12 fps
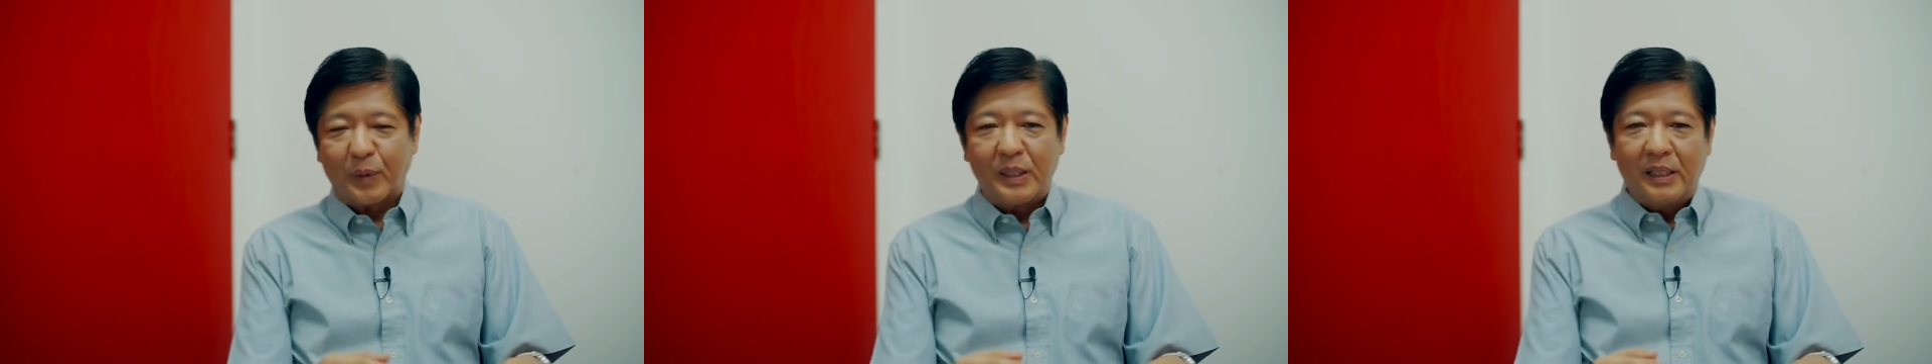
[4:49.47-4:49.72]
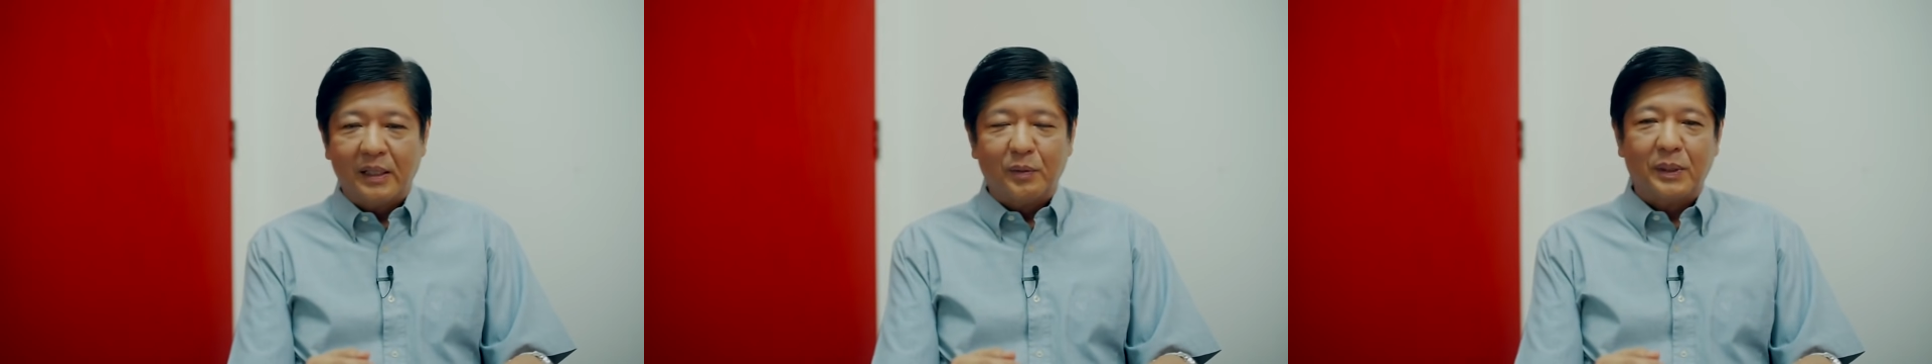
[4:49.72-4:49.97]

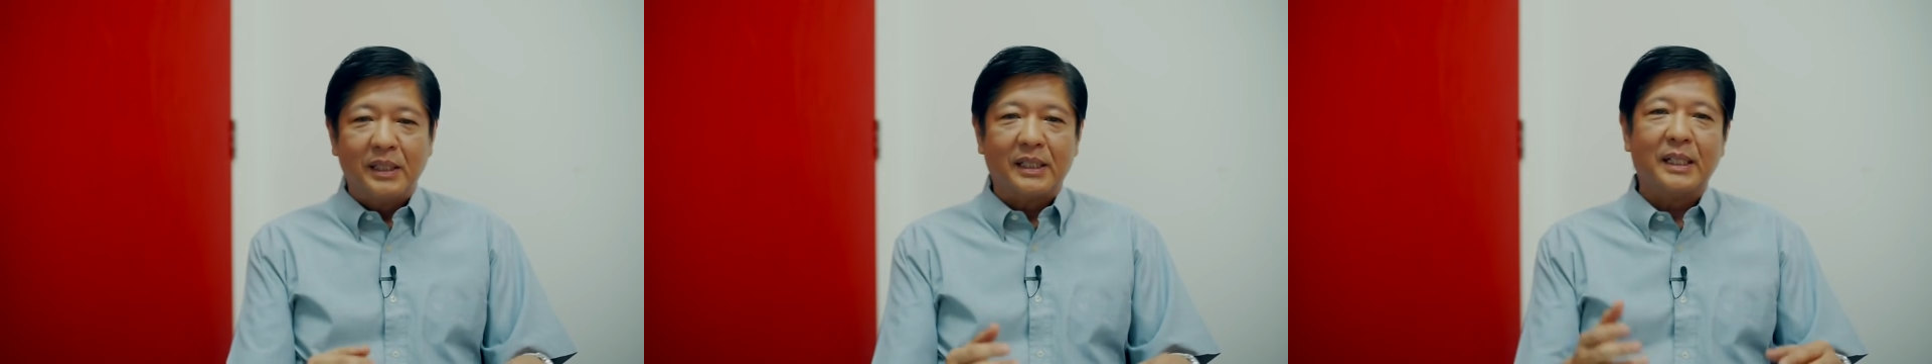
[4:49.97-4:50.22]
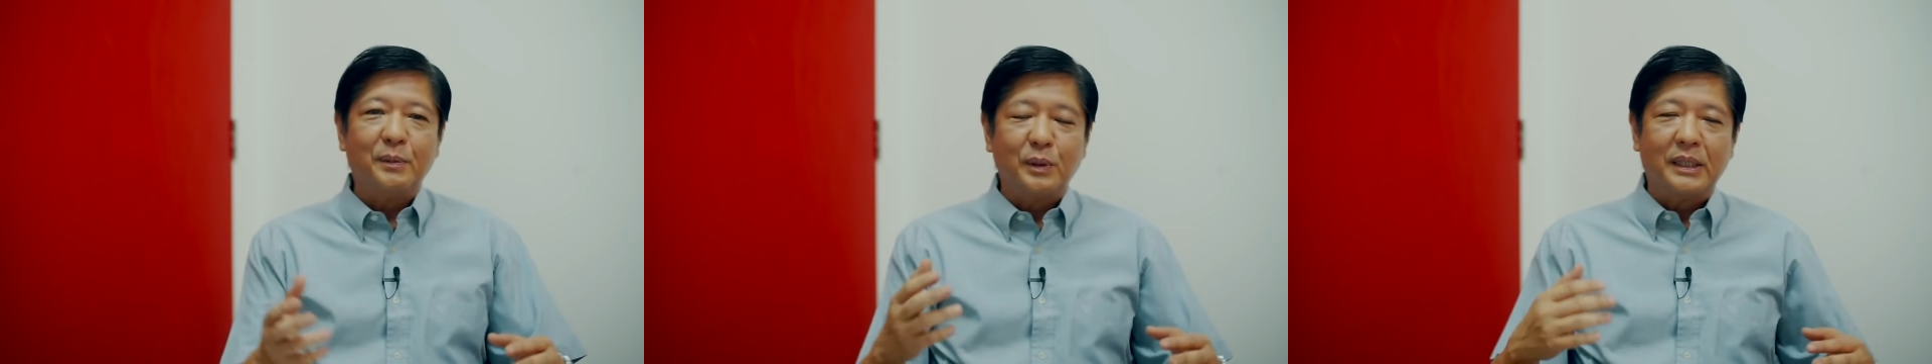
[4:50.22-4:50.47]
when he, when he
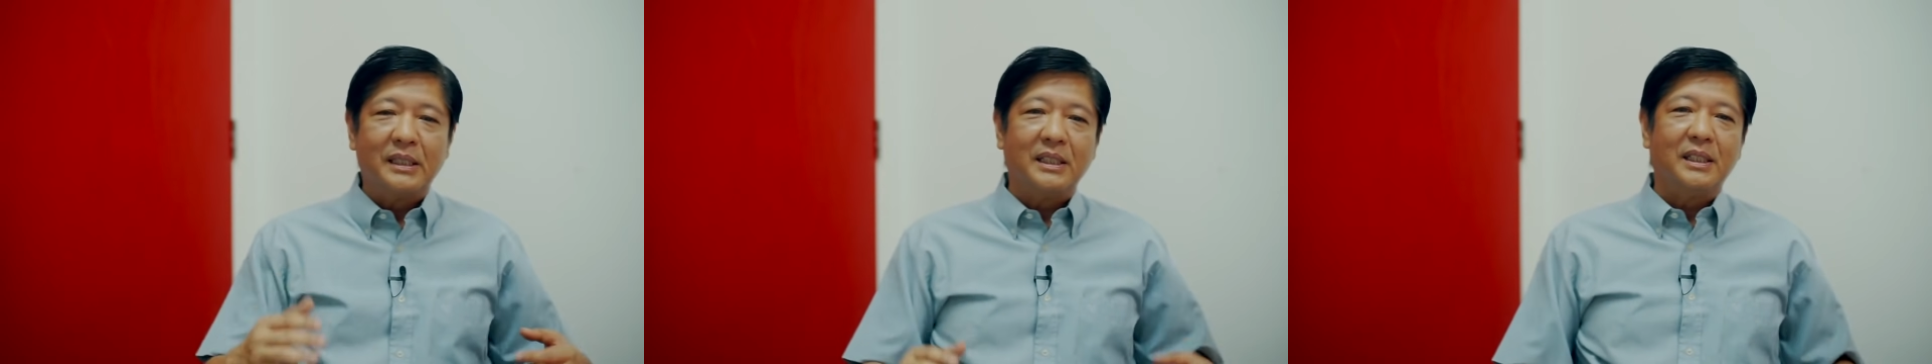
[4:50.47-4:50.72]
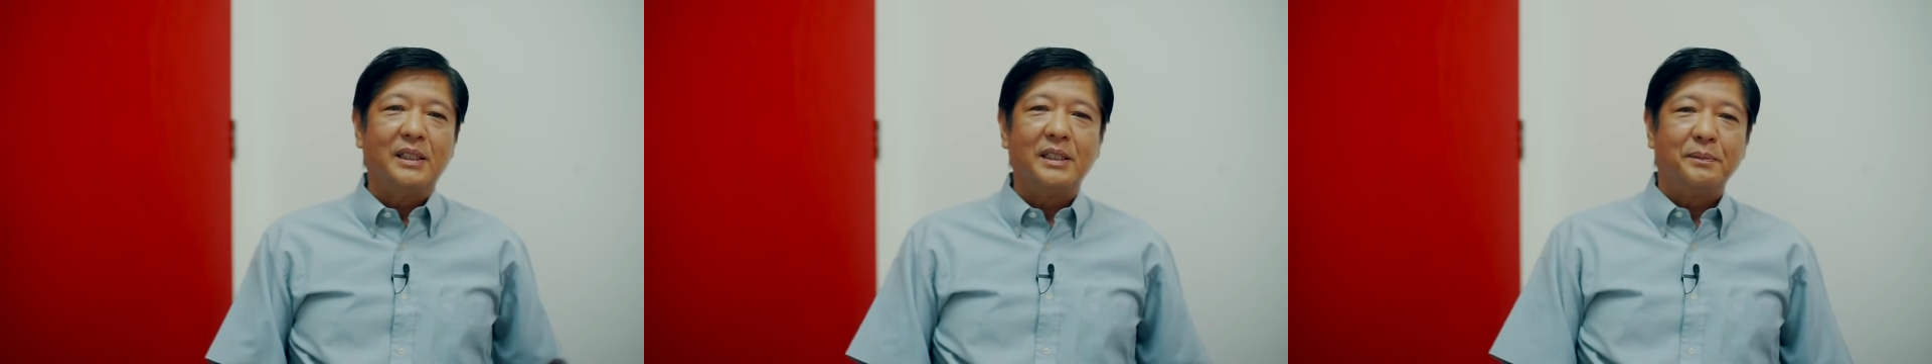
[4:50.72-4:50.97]
came to that
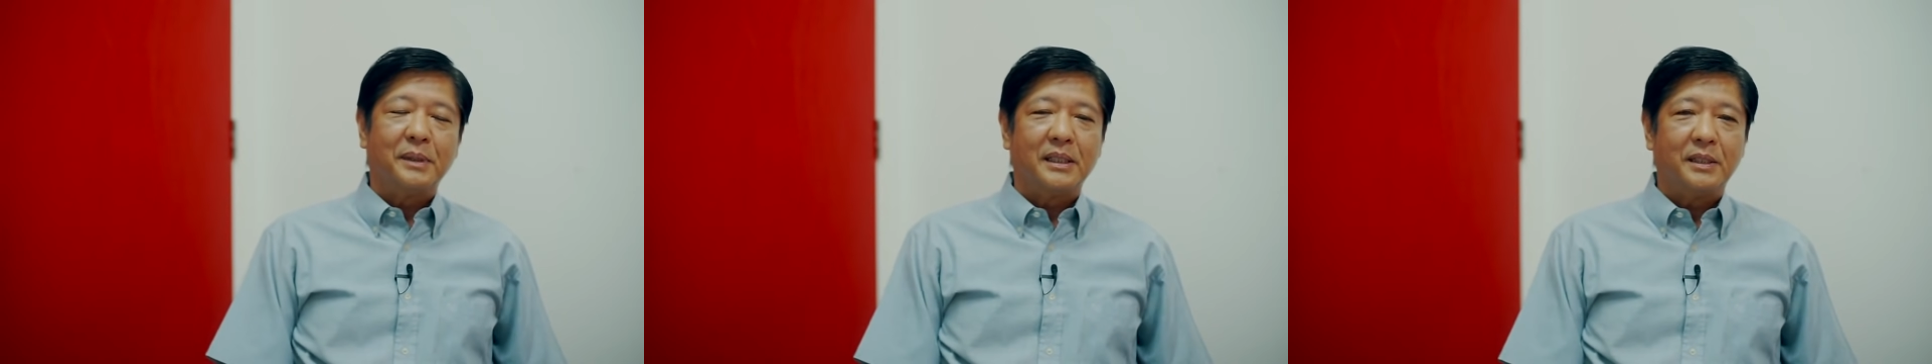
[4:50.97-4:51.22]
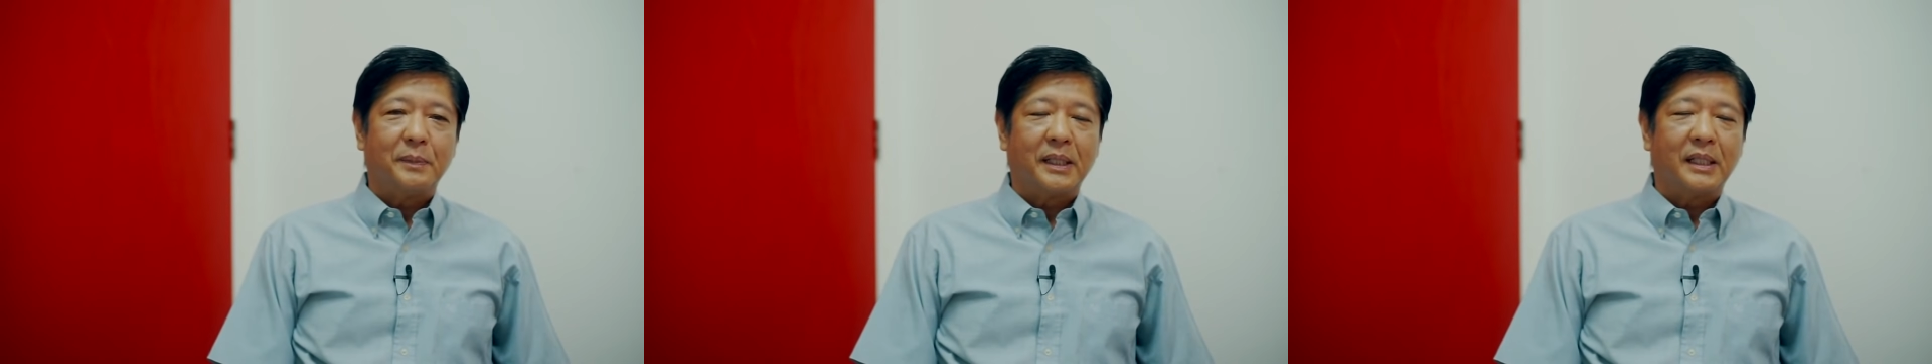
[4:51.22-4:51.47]
dinner in,
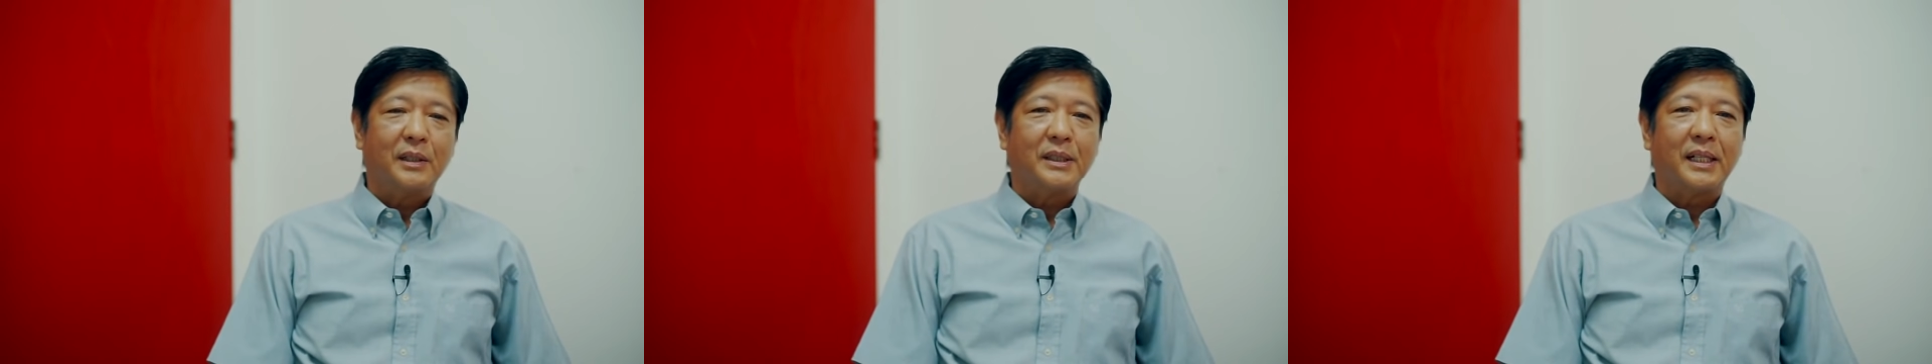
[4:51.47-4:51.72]
in my house,